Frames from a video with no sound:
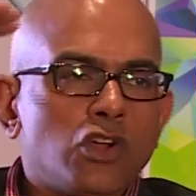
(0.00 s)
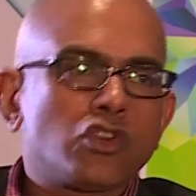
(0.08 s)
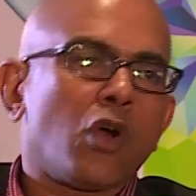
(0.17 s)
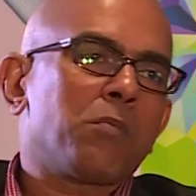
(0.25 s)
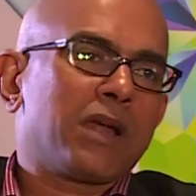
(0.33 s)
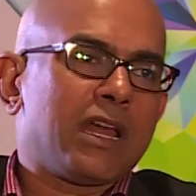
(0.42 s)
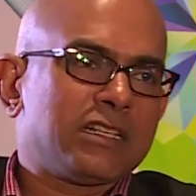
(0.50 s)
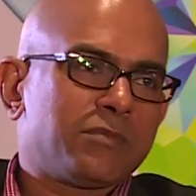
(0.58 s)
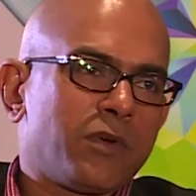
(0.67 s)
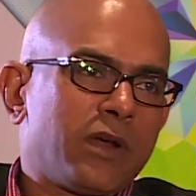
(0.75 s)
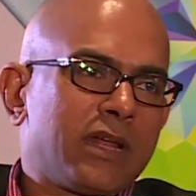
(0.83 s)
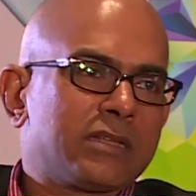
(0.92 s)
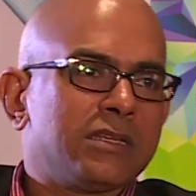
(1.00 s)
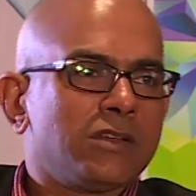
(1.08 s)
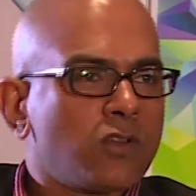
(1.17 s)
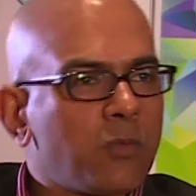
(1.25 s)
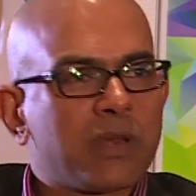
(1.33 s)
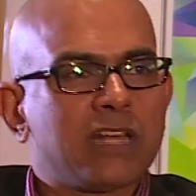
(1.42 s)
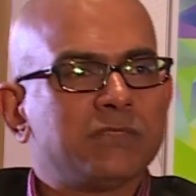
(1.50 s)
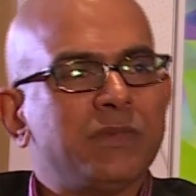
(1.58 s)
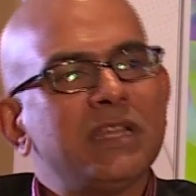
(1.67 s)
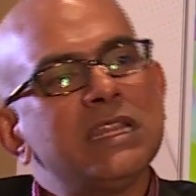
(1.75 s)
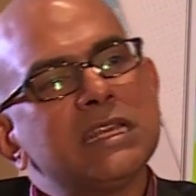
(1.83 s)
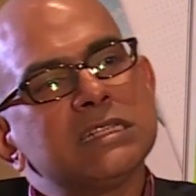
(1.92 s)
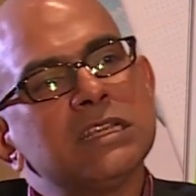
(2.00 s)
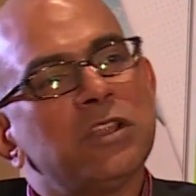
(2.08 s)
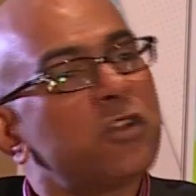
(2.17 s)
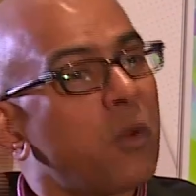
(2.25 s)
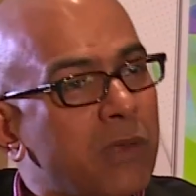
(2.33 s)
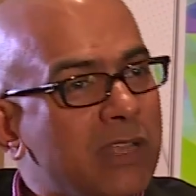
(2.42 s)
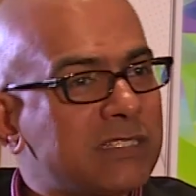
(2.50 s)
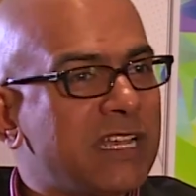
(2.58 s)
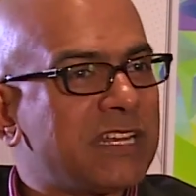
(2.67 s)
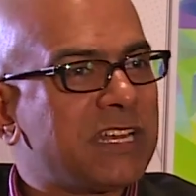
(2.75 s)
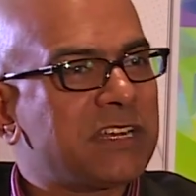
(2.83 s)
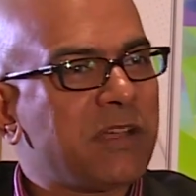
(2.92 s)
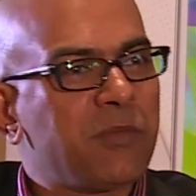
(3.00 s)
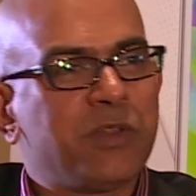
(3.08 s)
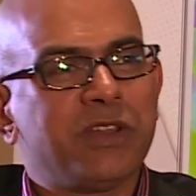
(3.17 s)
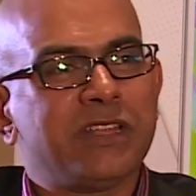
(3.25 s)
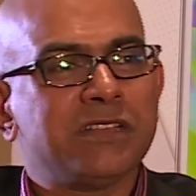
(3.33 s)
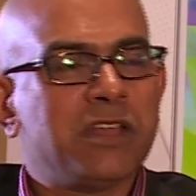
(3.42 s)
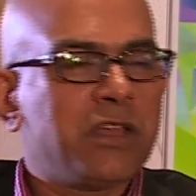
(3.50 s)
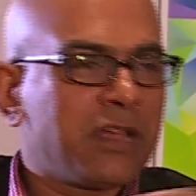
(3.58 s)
top class products, top class buildings, top class gated communities,